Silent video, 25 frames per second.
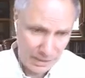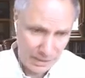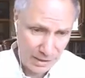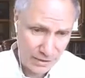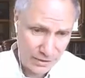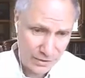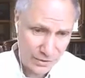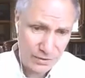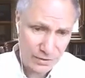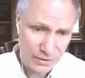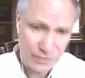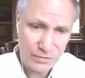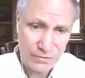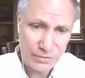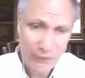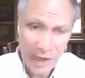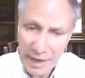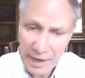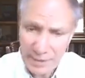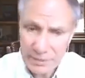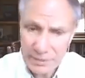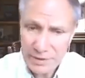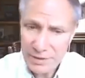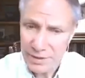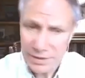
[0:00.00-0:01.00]
Not just
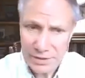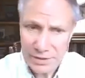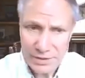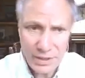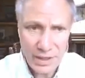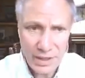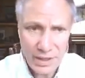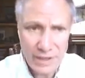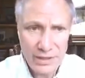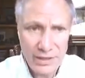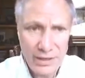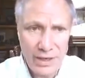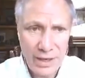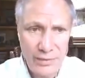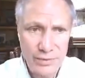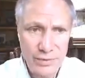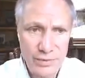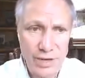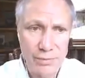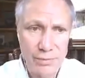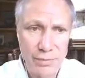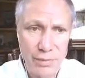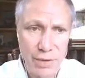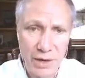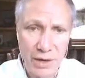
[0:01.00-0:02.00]
viruses like the
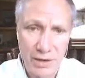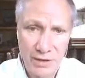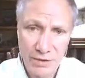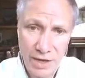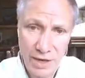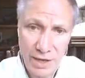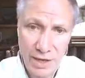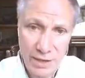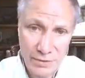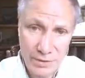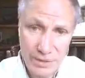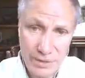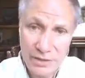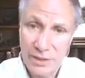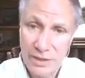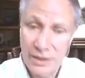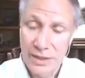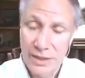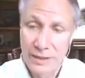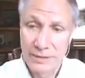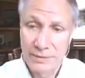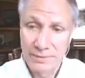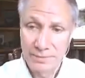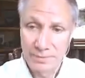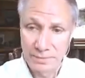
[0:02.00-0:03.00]
Epstein-Barr virus,
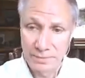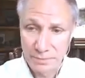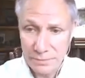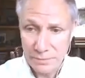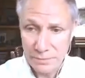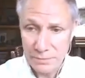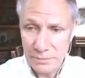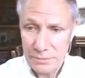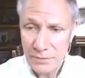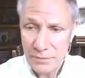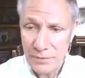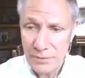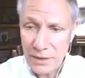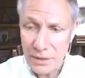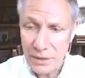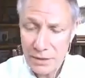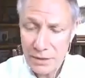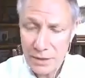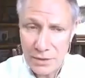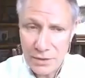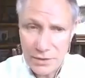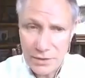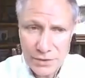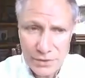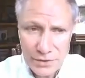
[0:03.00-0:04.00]

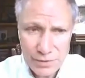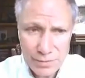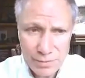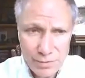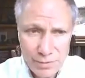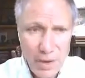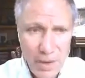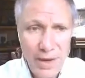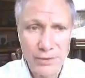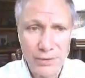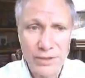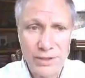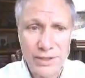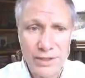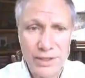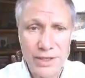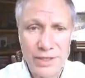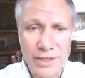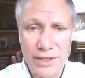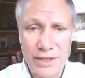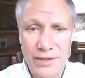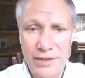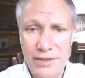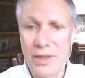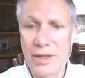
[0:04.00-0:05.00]
not just
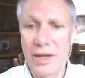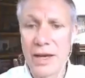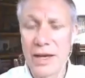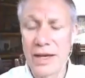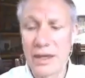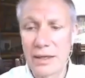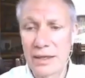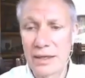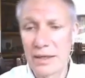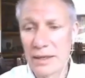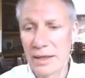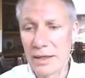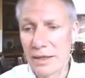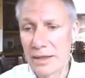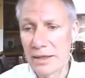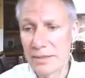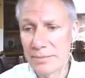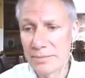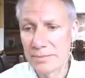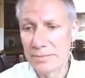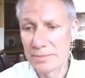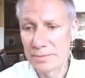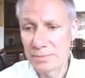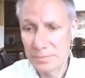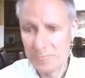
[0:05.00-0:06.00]
spirochetes like
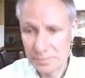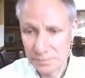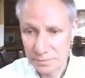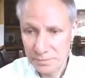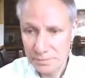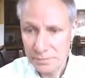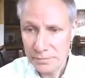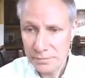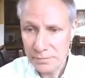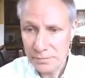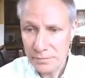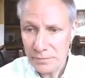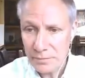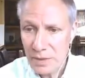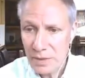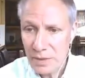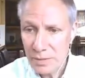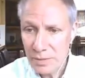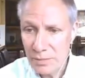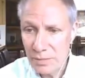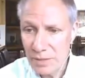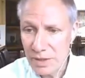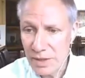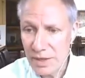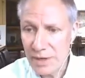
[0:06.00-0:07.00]
um,
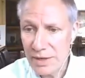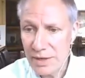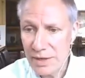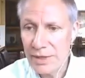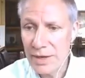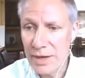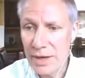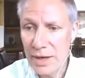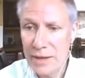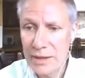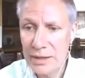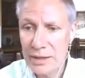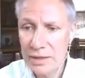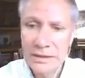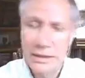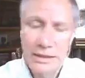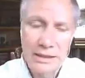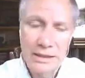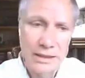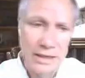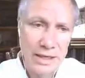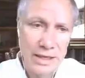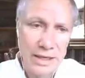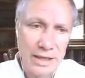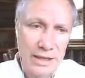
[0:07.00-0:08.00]
malaria
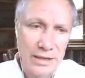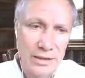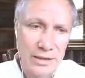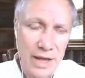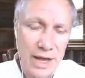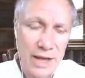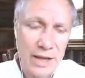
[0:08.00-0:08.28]
and